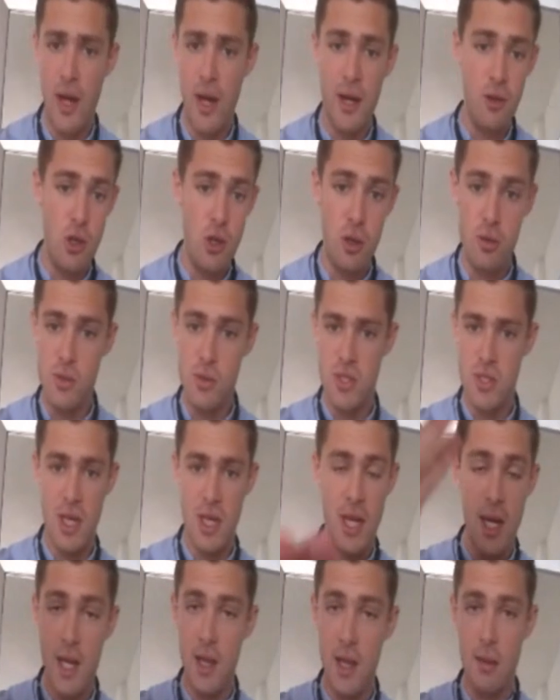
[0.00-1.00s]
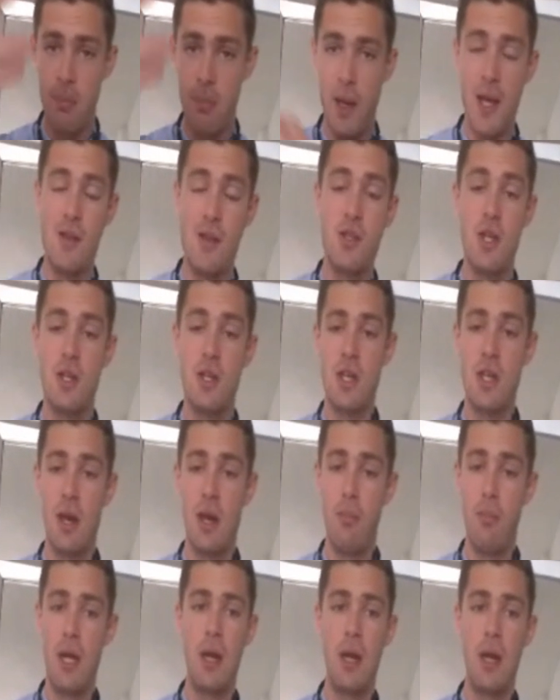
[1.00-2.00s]
and you can see here the paychecks
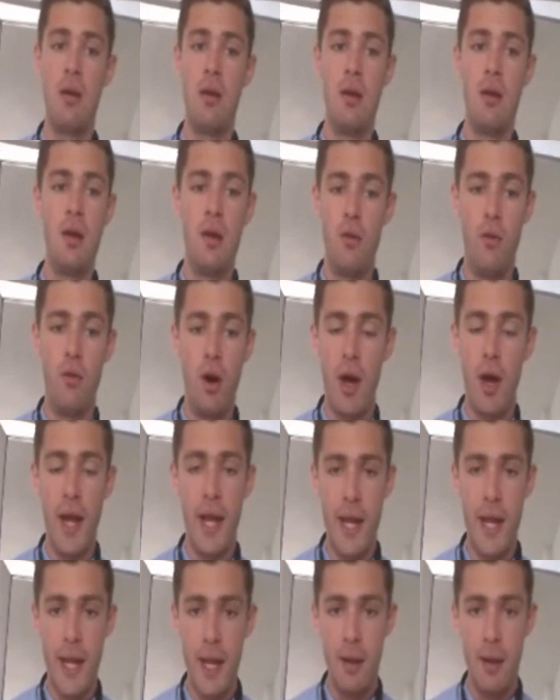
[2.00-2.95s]
coming in right here